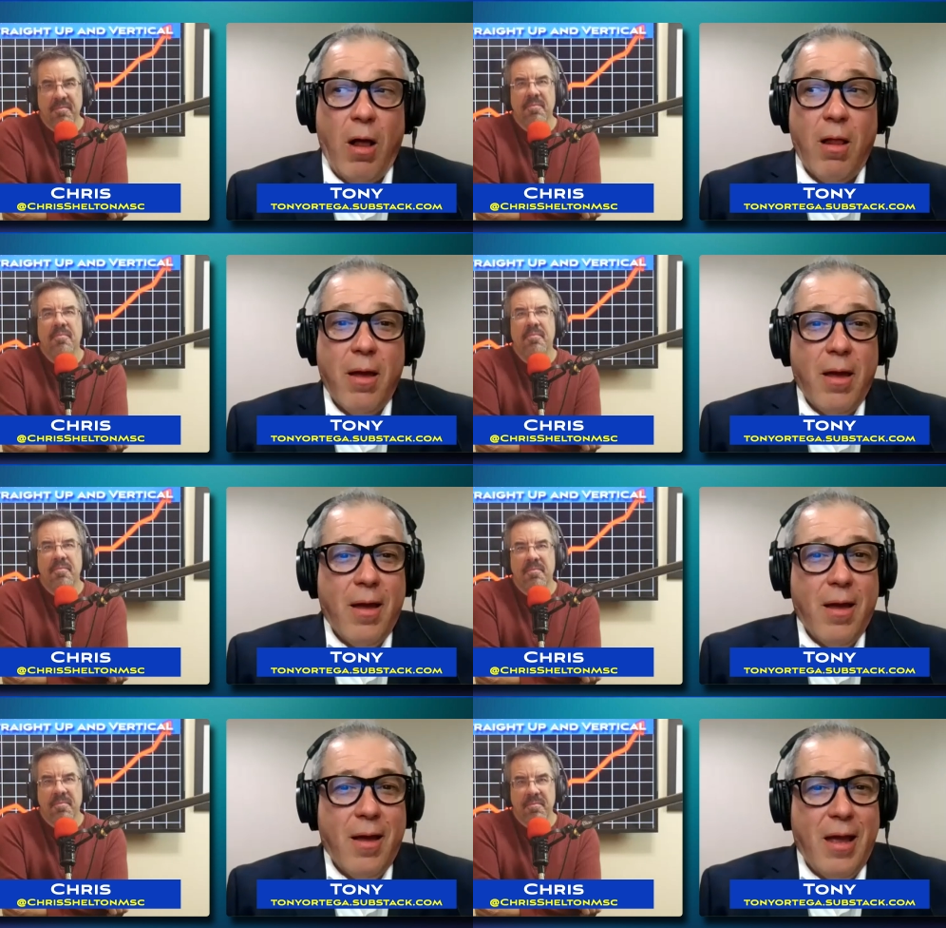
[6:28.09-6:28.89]
Speaker 1: Well,
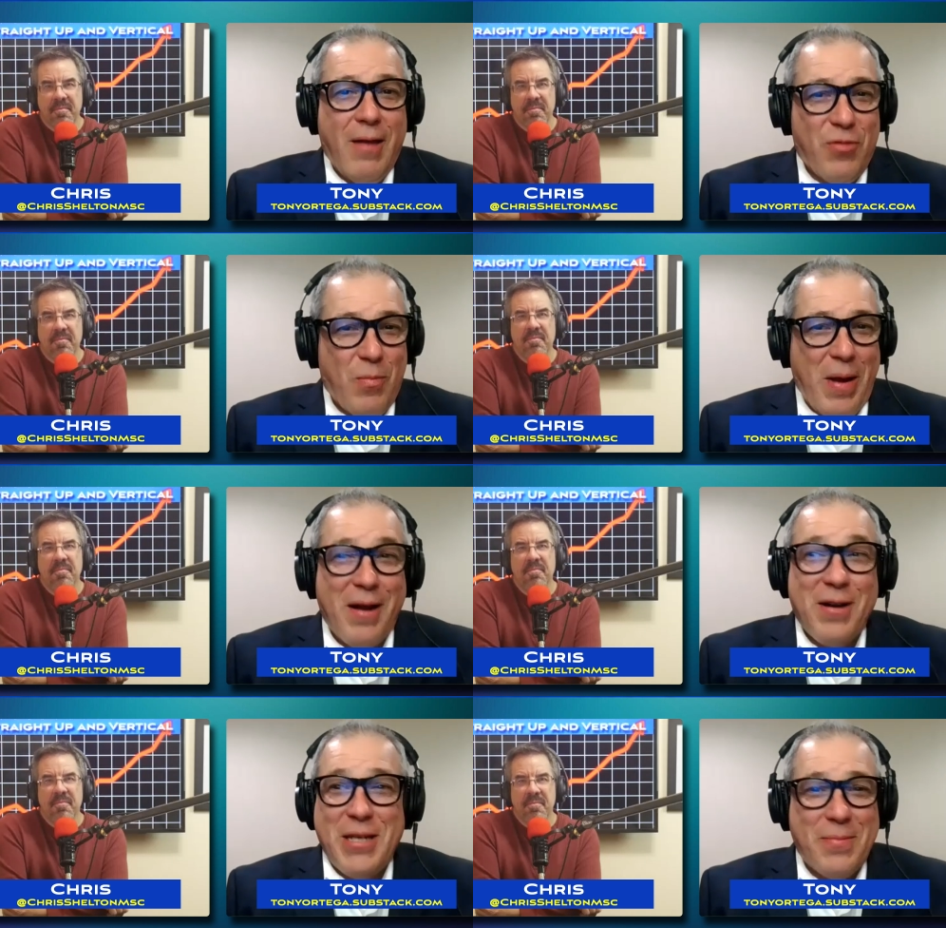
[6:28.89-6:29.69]
if the
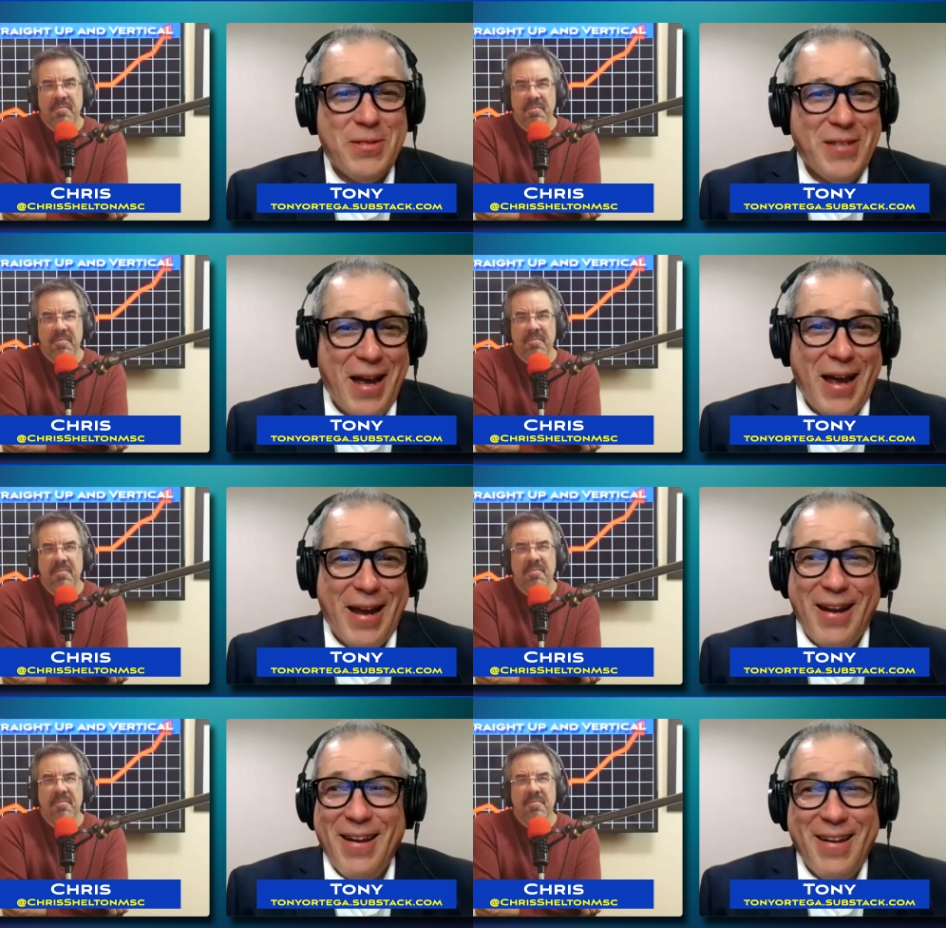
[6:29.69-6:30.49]
mayor steps
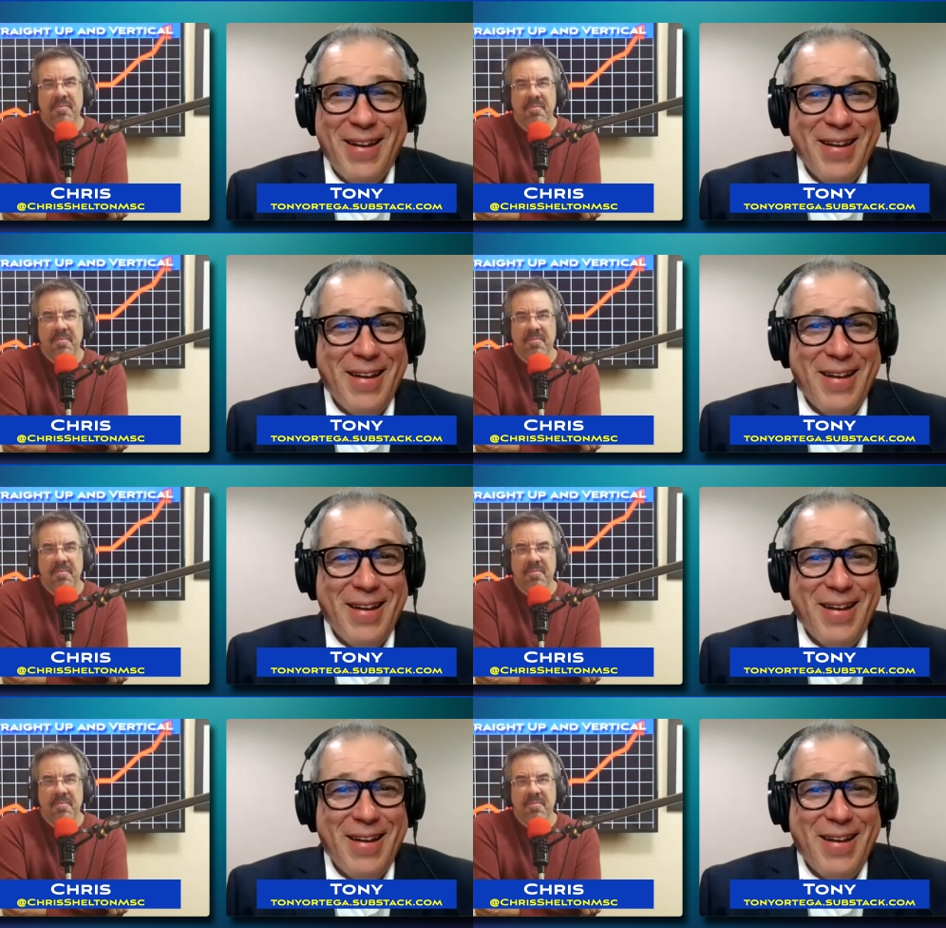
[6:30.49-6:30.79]
aside,